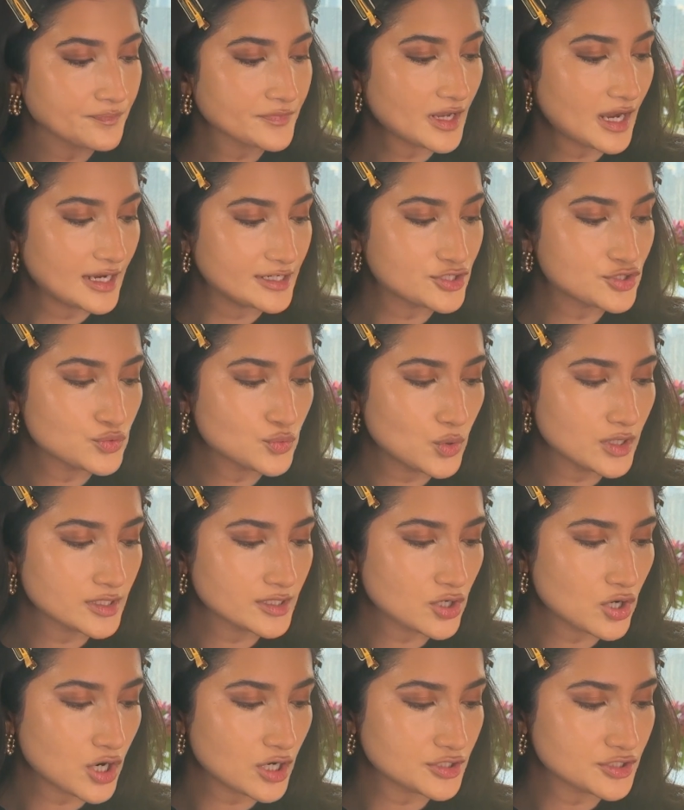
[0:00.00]
I do want to
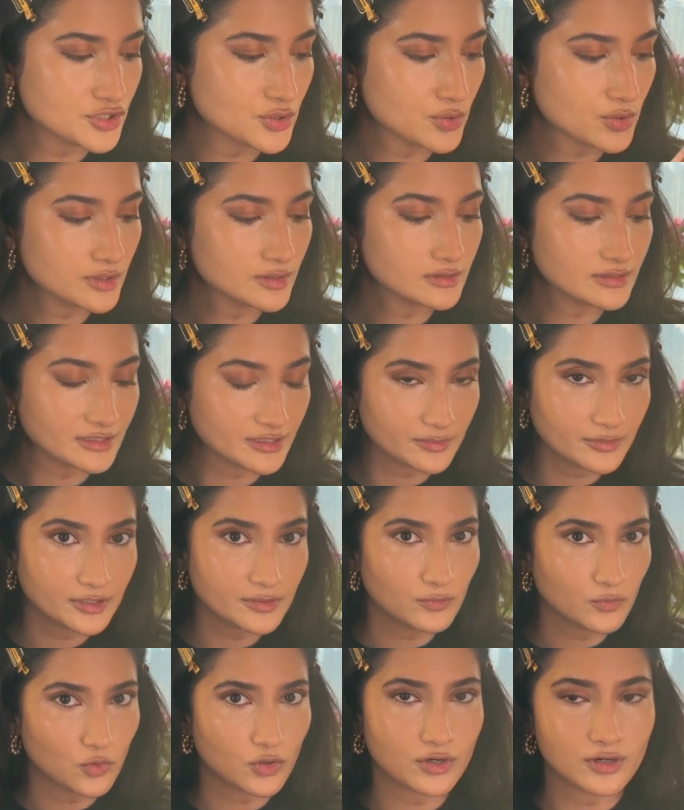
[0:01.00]
contour a little bit
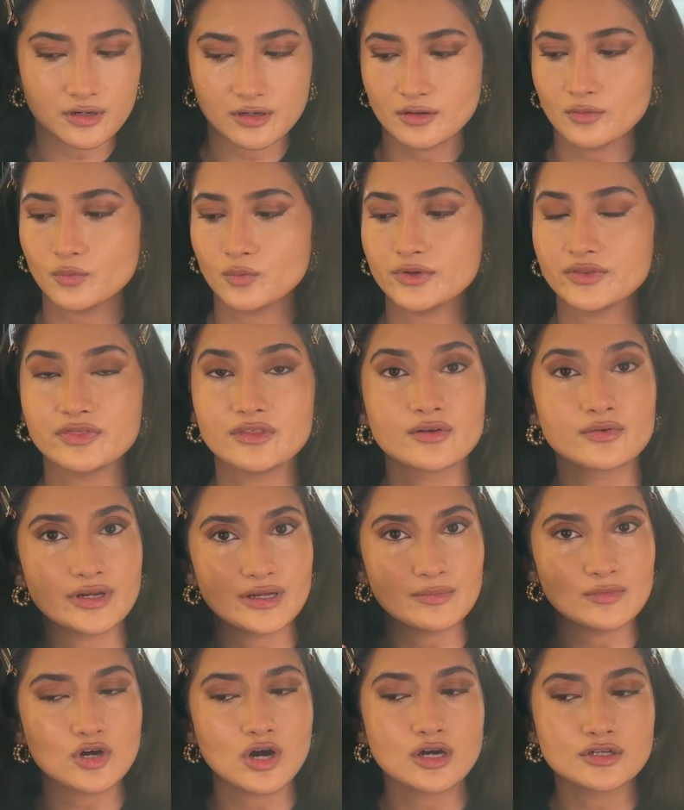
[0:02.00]
more with the
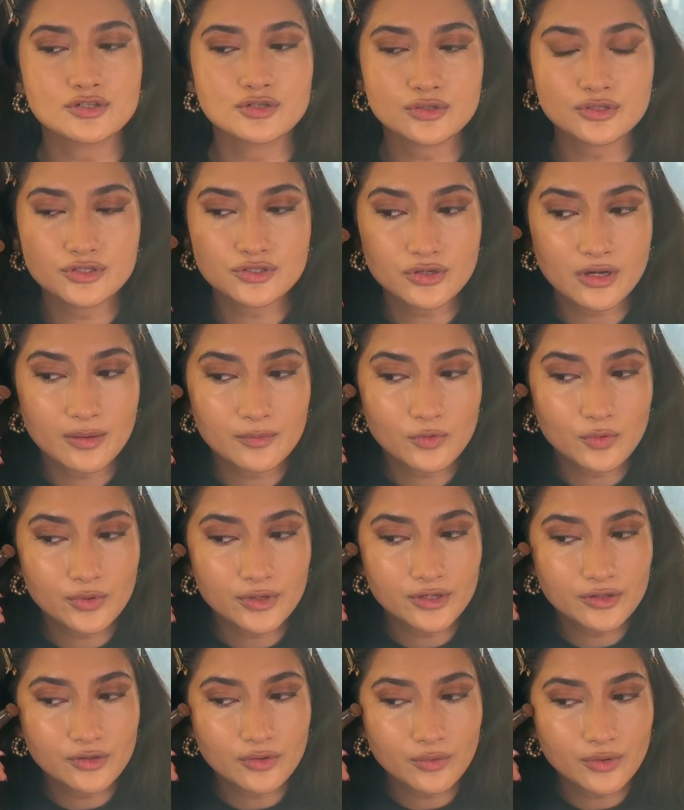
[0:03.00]
cream contour, so I'm going
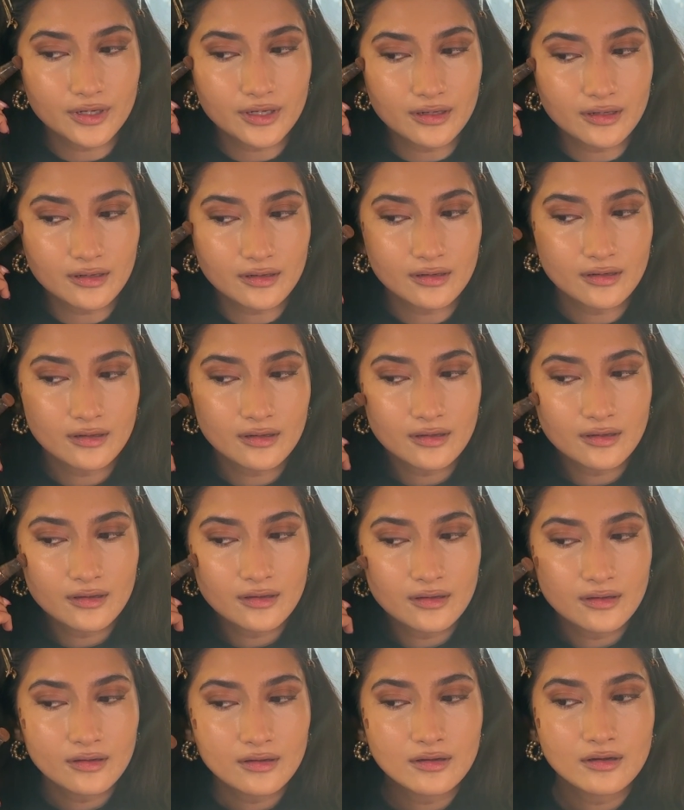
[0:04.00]
to go in
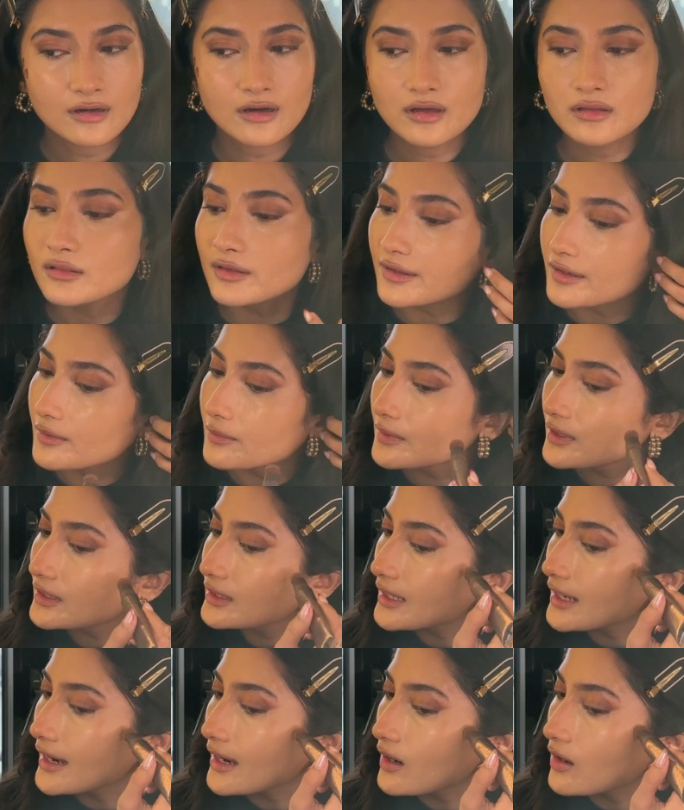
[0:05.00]
a little bit
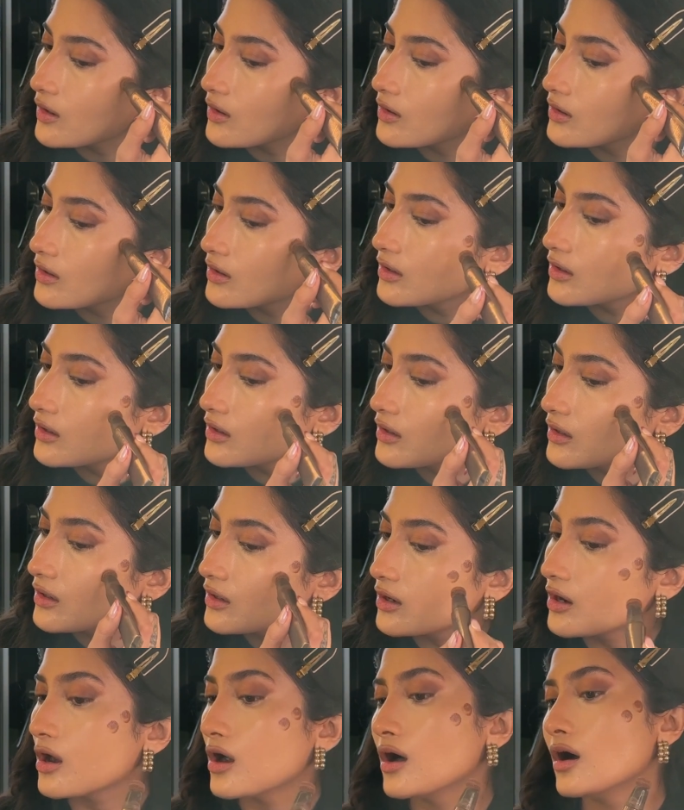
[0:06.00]
now
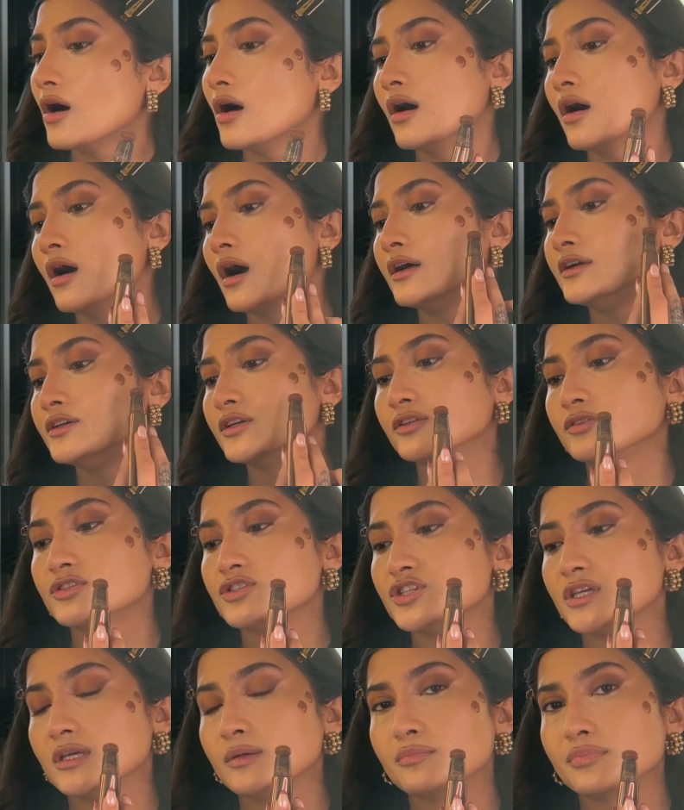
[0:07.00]
under the
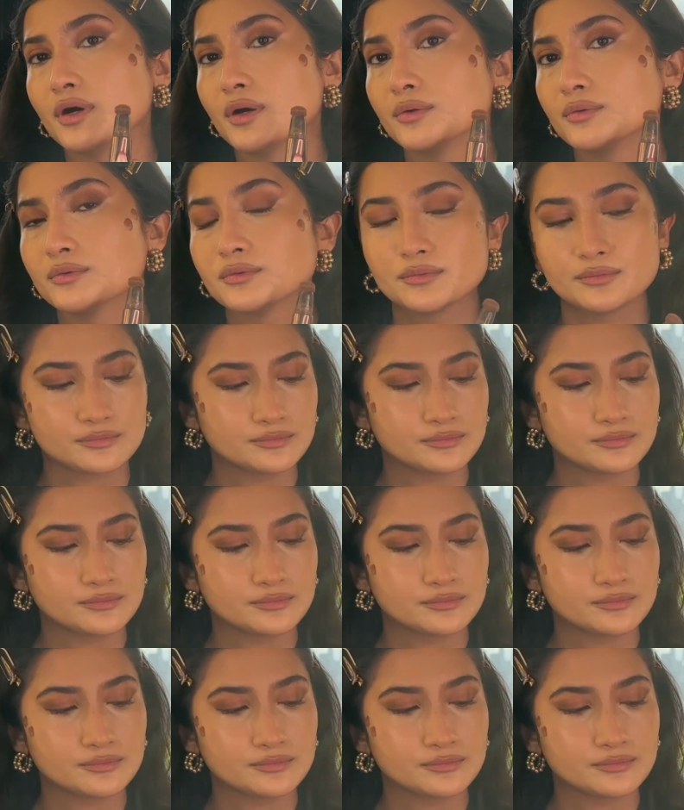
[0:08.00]
cheekbone.